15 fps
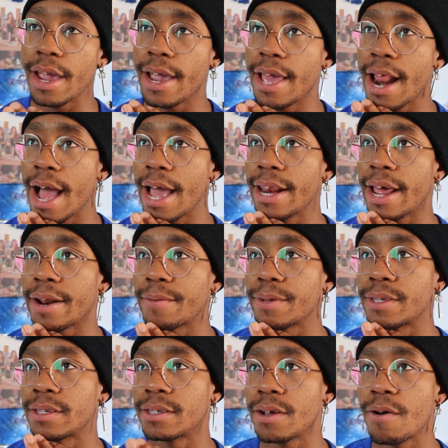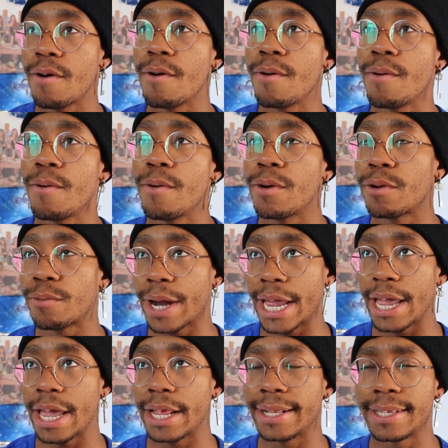And I thought it was so
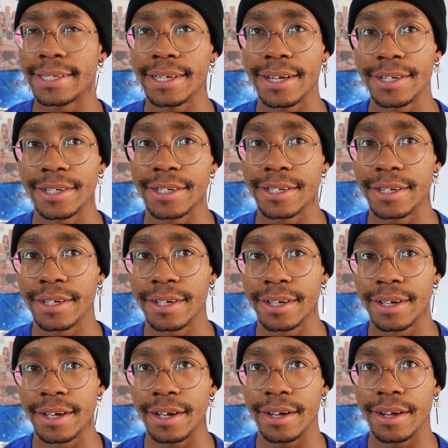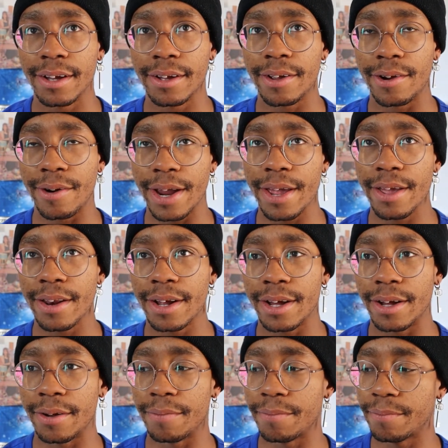great and such a great
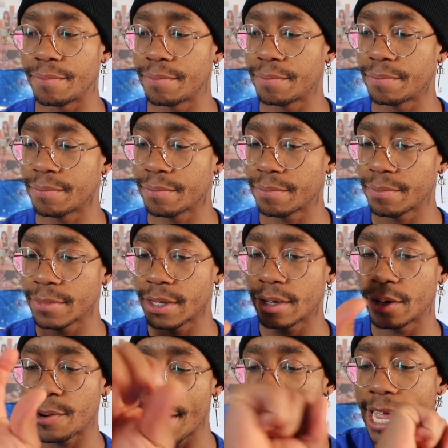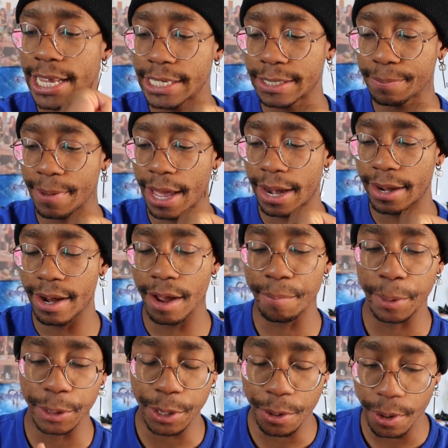um, grasp at an
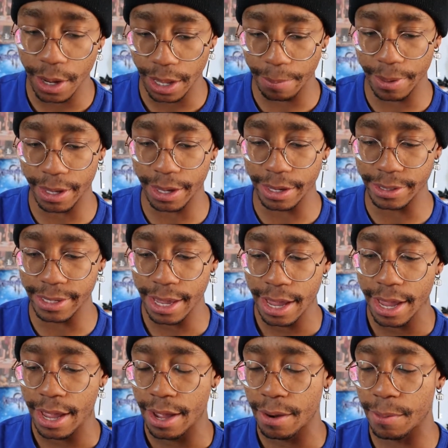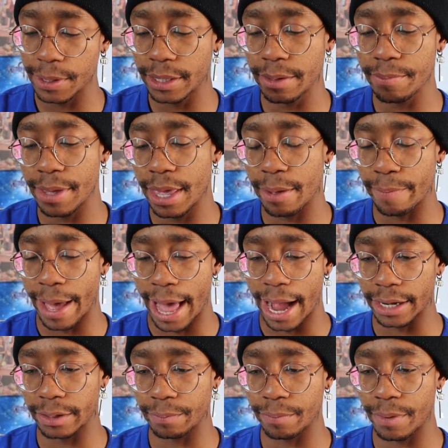opportunity because with them being
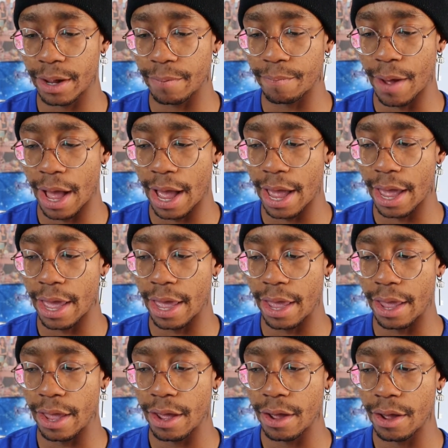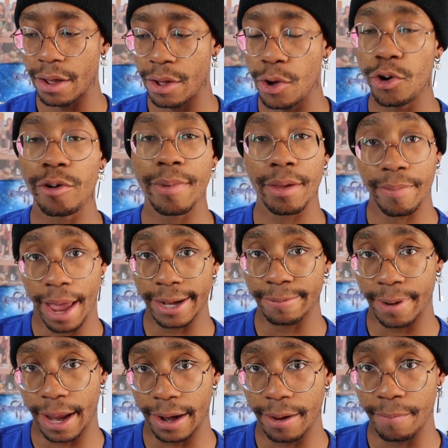backed by who they're being backed
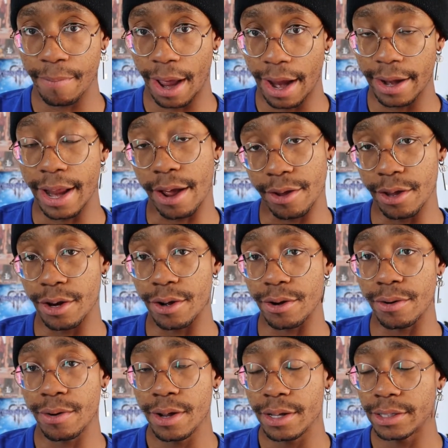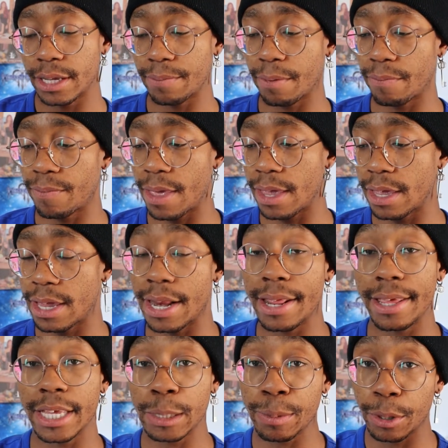by now, you know, type of thing and getting
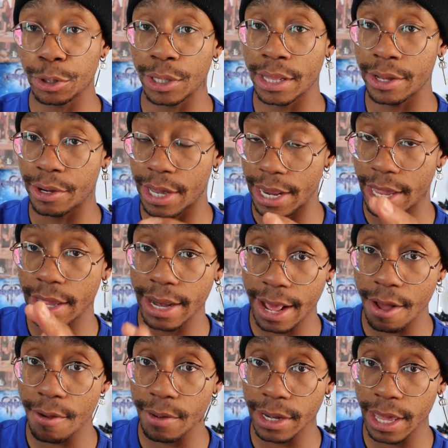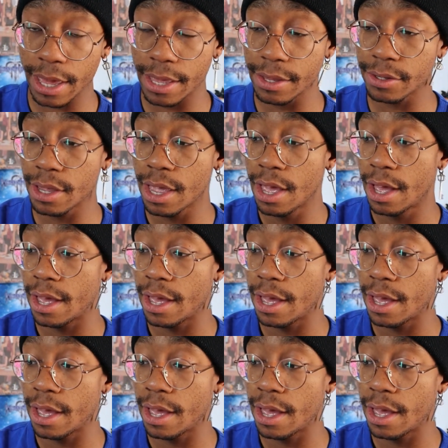the exposure that they're getting nowadays,